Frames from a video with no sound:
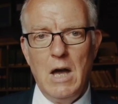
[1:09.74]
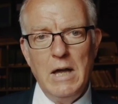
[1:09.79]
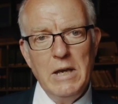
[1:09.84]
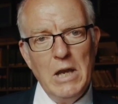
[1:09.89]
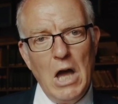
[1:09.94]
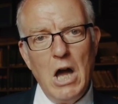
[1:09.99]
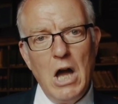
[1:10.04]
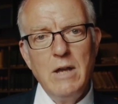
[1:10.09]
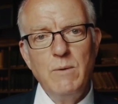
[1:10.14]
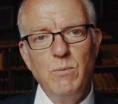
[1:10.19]

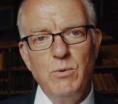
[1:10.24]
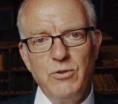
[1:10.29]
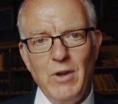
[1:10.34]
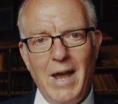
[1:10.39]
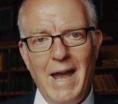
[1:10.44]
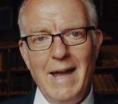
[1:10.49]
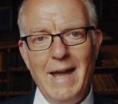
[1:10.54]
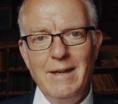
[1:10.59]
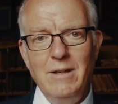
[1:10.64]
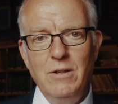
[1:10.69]
And I was
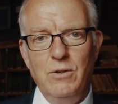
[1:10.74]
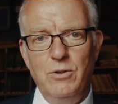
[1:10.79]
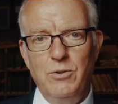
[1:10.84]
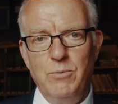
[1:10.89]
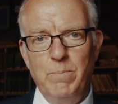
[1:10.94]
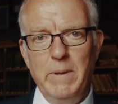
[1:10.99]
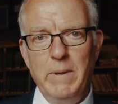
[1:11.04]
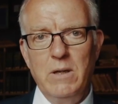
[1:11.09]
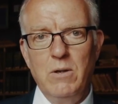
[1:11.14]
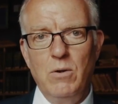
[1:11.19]

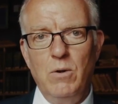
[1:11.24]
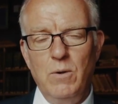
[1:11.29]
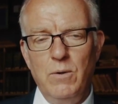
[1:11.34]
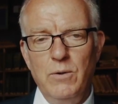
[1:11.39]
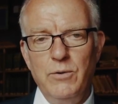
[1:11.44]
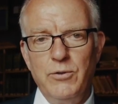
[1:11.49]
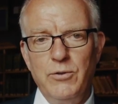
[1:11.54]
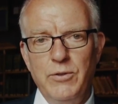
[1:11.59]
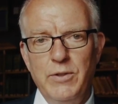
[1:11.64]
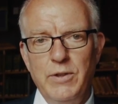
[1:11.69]
angered
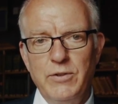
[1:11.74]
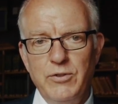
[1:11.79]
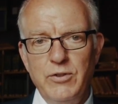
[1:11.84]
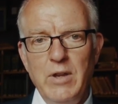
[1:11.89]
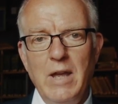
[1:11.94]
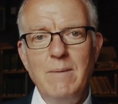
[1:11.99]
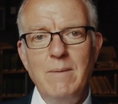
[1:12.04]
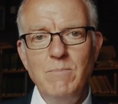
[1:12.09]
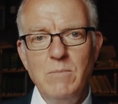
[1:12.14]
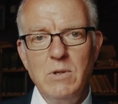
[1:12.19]
because the
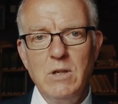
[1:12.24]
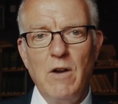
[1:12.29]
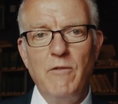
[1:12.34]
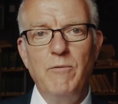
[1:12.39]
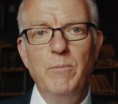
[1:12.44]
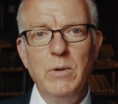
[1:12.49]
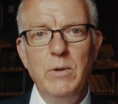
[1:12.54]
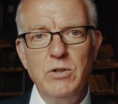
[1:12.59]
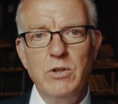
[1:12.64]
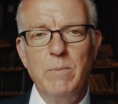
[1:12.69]
same
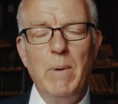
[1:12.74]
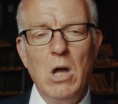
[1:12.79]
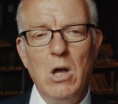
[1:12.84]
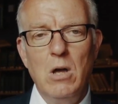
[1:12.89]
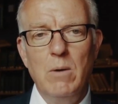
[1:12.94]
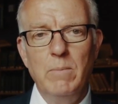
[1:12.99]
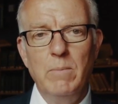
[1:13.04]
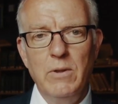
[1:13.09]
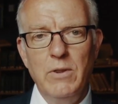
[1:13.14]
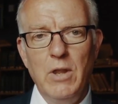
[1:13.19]
government
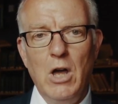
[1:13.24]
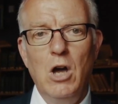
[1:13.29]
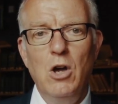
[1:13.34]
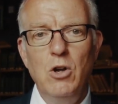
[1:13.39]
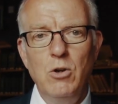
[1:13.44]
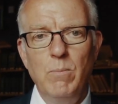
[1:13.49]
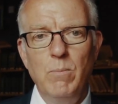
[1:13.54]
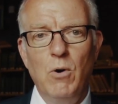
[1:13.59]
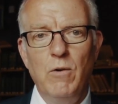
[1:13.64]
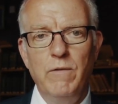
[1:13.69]
department, the
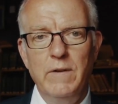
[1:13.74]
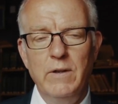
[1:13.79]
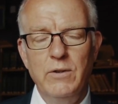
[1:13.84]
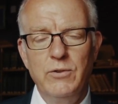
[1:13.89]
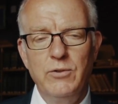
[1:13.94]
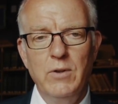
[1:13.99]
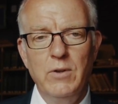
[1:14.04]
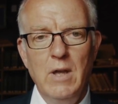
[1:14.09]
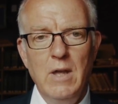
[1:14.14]
Home Office,